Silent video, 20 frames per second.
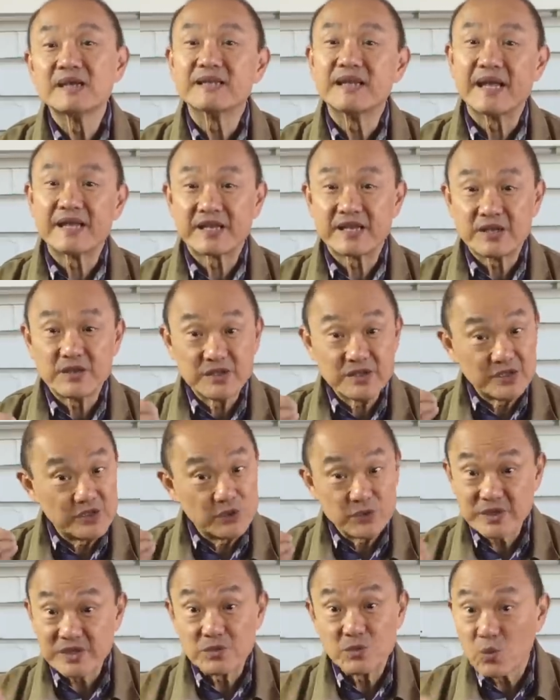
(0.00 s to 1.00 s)
that
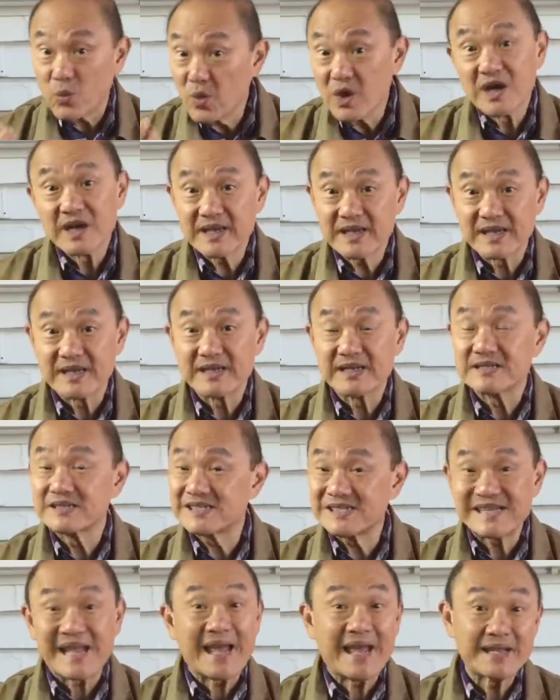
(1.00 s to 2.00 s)
you can work in and
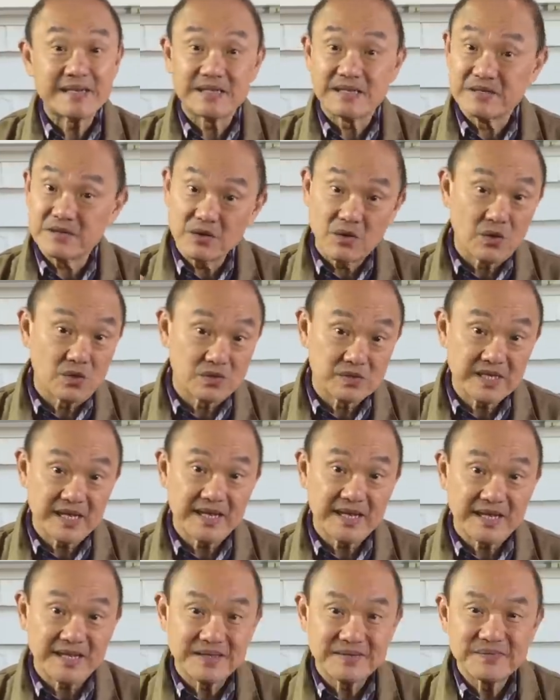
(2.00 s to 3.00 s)
stand in all
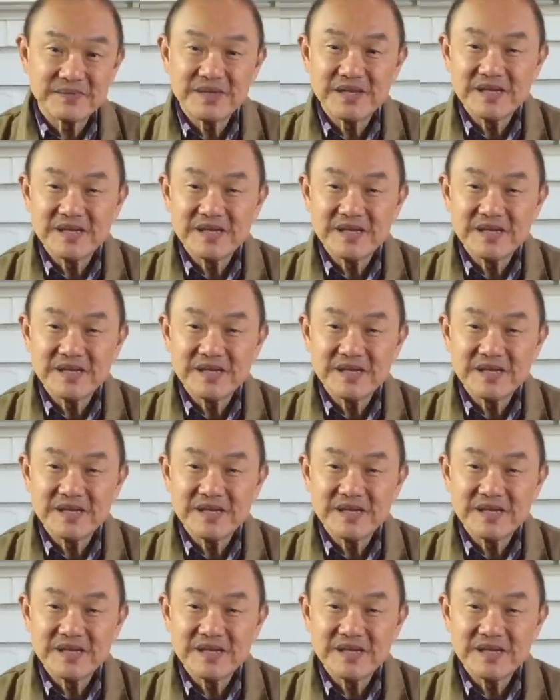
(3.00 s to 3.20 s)
day.